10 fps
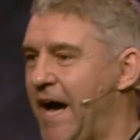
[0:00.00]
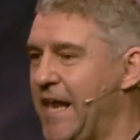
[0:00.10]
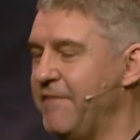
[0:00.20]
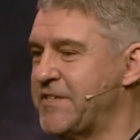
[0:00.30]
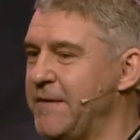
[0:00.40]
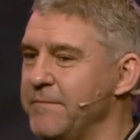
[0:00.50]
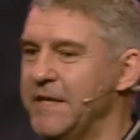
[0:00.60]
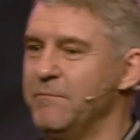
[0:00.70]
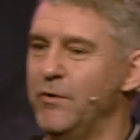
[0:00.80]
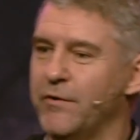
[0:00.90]
I love
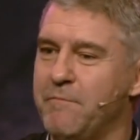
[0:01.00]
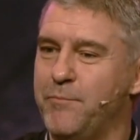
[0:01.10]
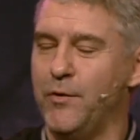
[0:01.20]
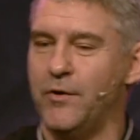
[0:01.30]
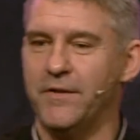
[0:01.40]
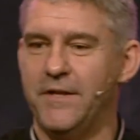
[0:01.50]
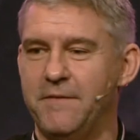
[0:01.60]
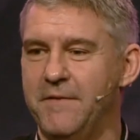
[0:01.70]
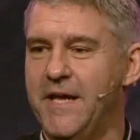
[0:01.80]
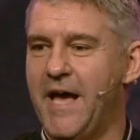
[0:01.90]
something more important
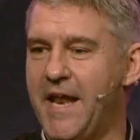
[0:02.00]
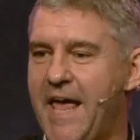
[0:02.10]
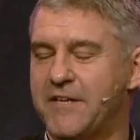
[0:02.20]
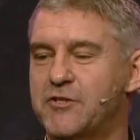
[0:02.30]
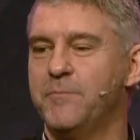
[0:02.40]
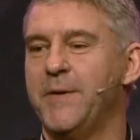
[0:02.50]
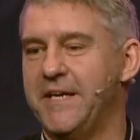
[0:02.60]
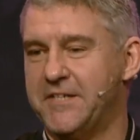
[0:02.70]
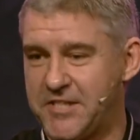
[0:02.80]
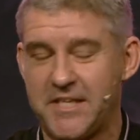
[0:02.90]
than an extra
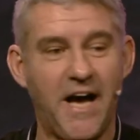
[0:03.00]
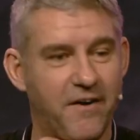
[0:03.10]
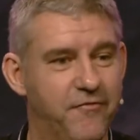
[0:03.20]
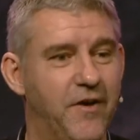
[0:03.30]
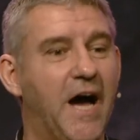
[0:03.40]
bit of stuff.